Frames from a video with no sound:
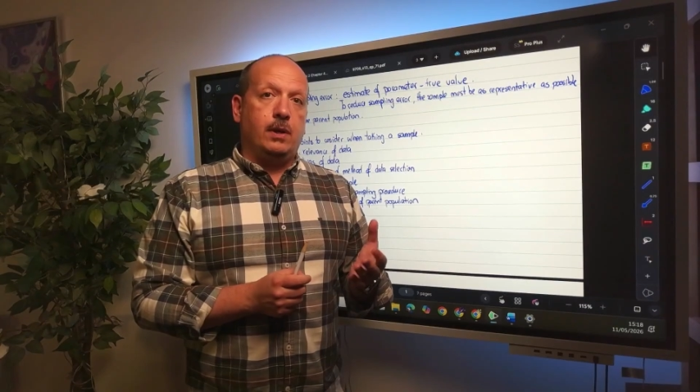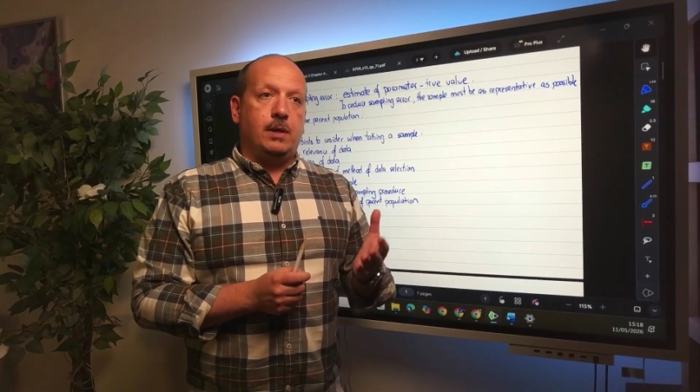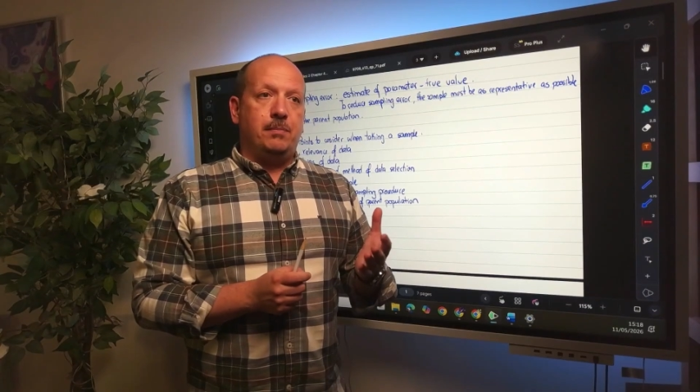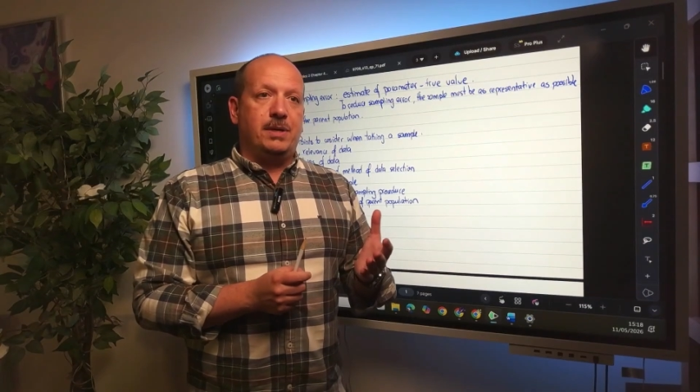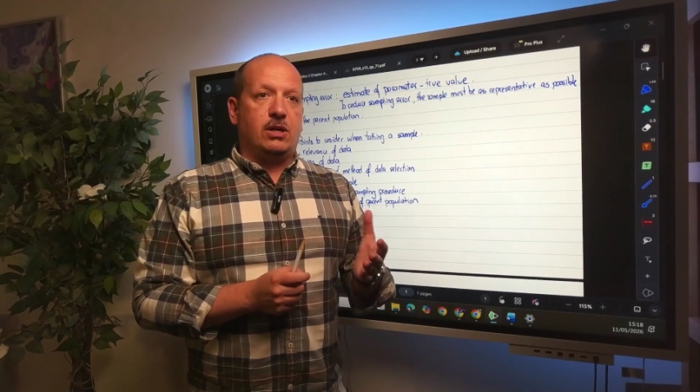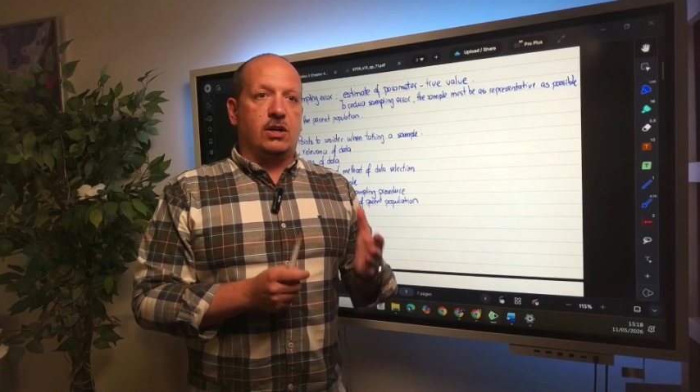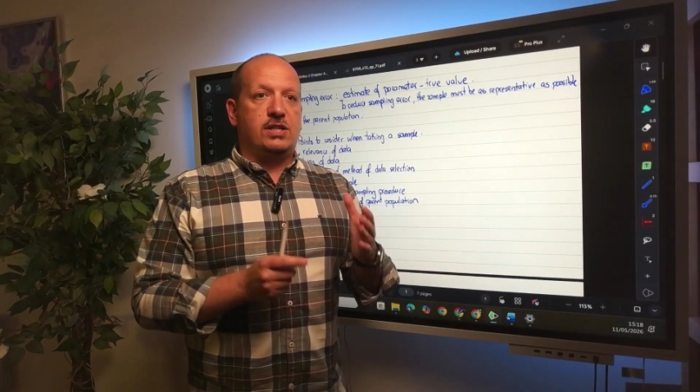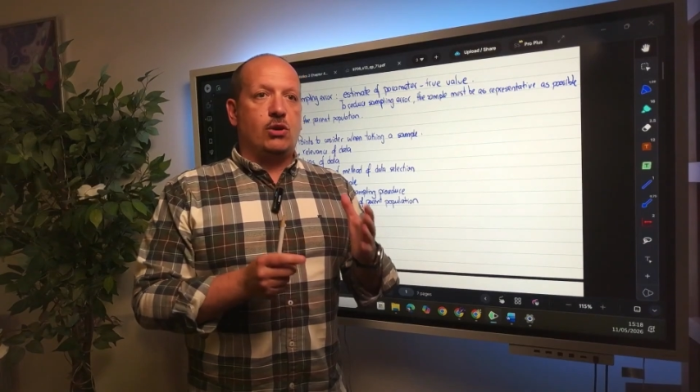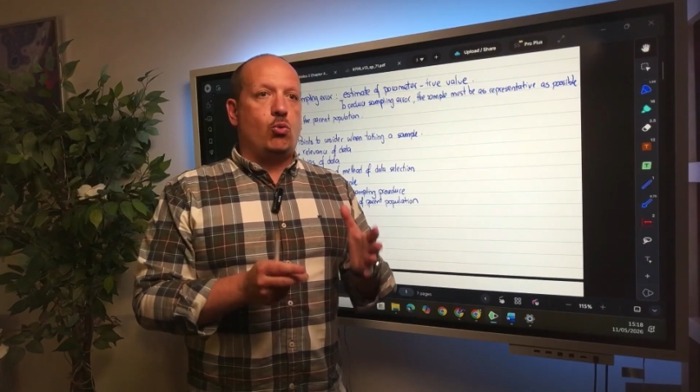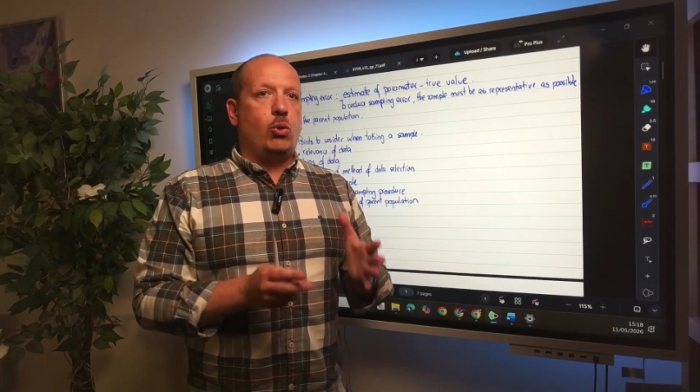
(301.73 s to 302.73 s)
because
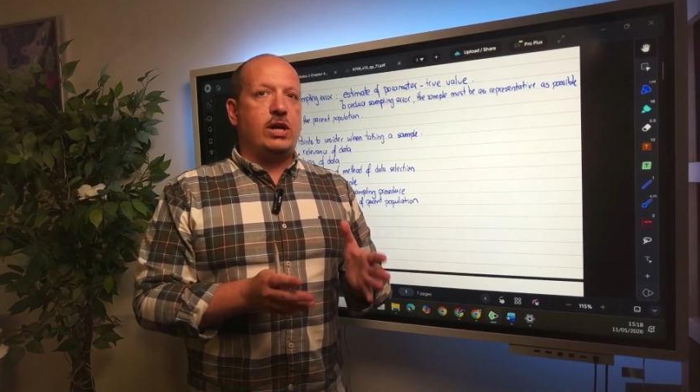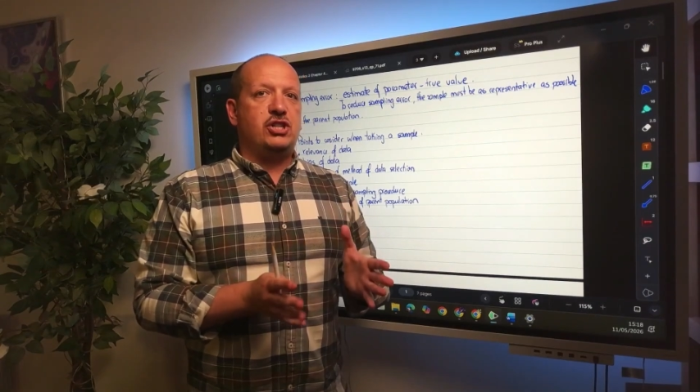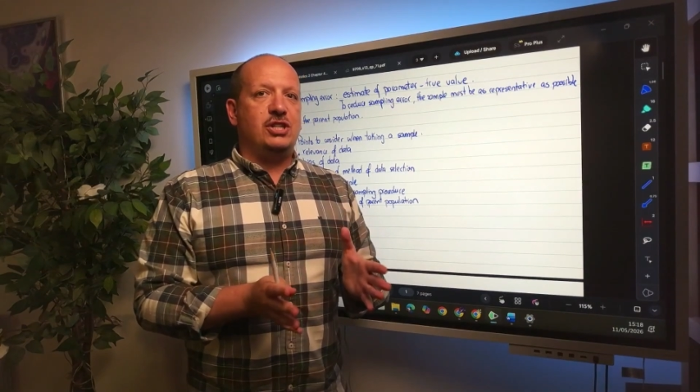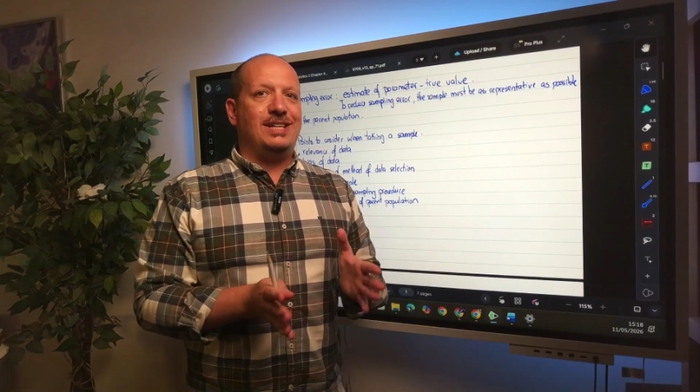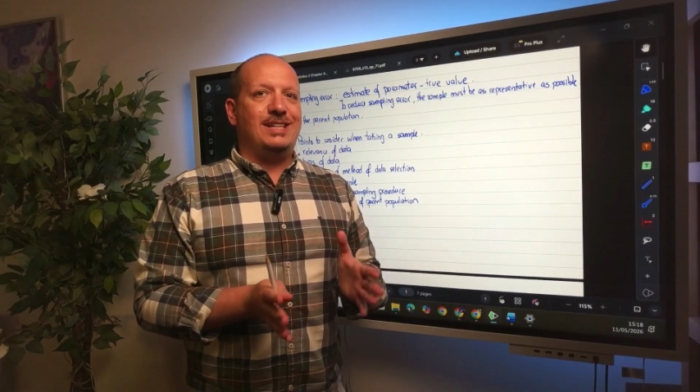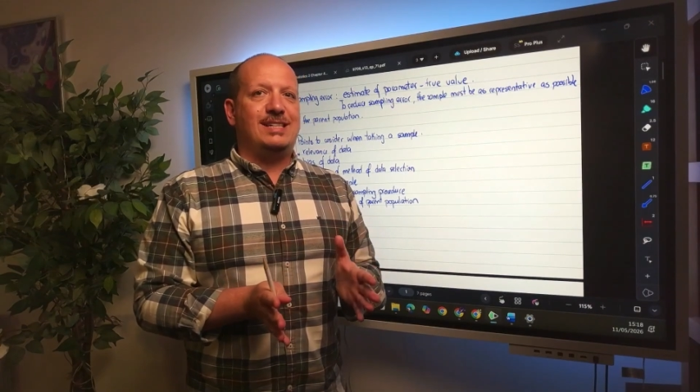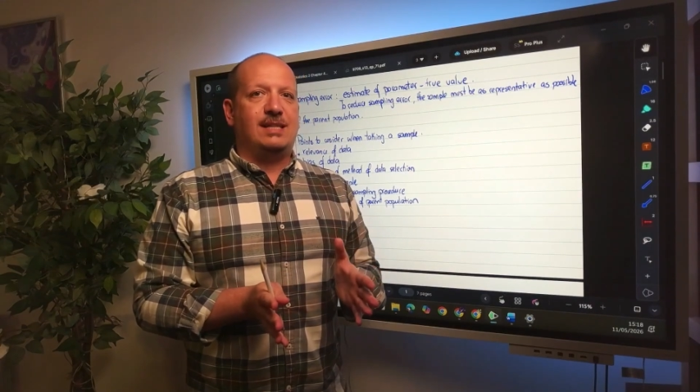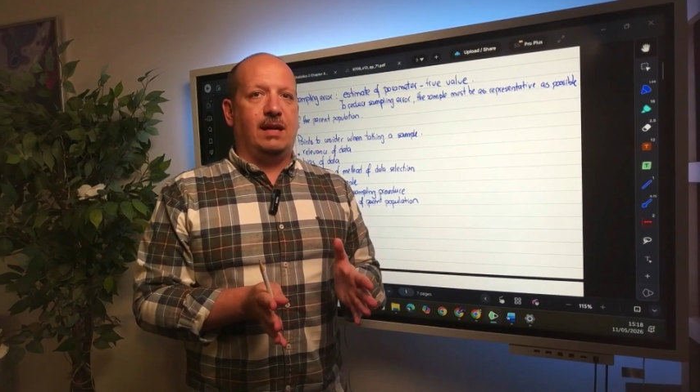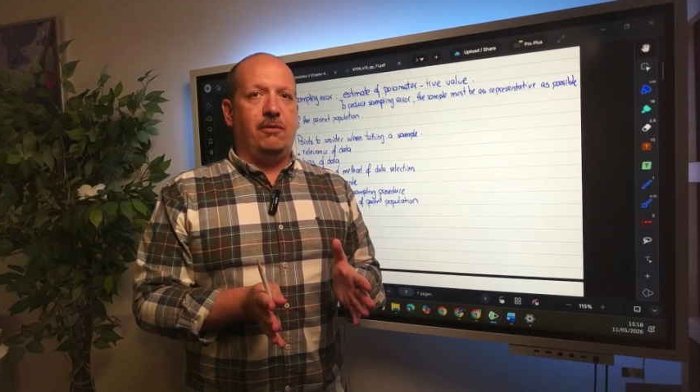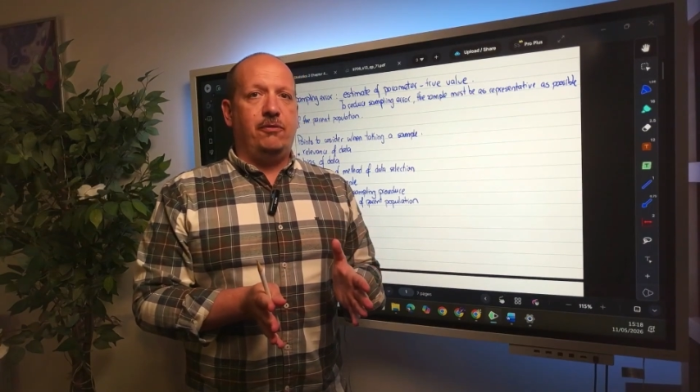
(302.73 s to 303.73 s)
the question
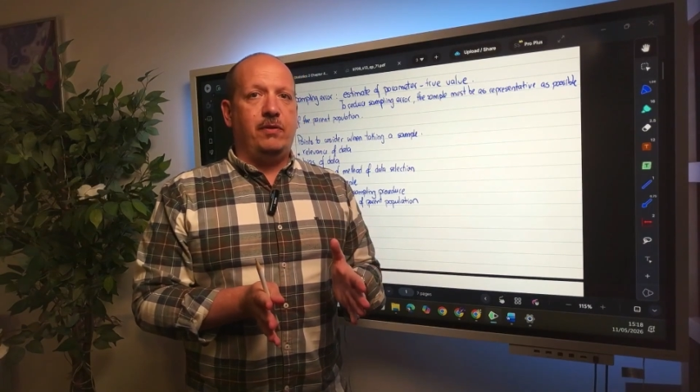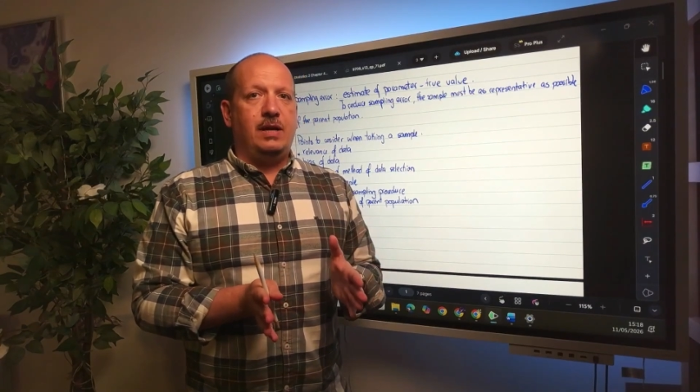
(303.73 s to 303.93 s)
itself